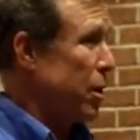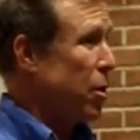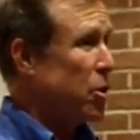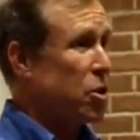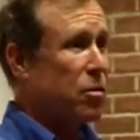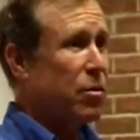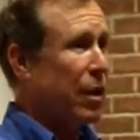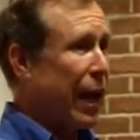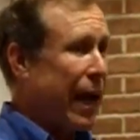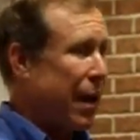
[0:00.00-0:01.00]

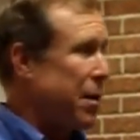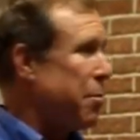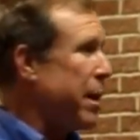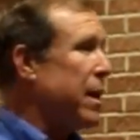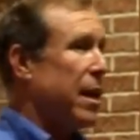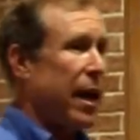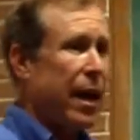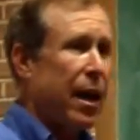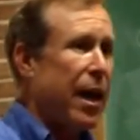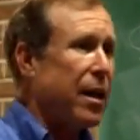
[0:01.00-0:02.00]
I had an immediate
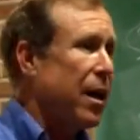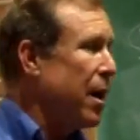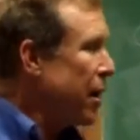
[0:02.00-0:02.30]
headache.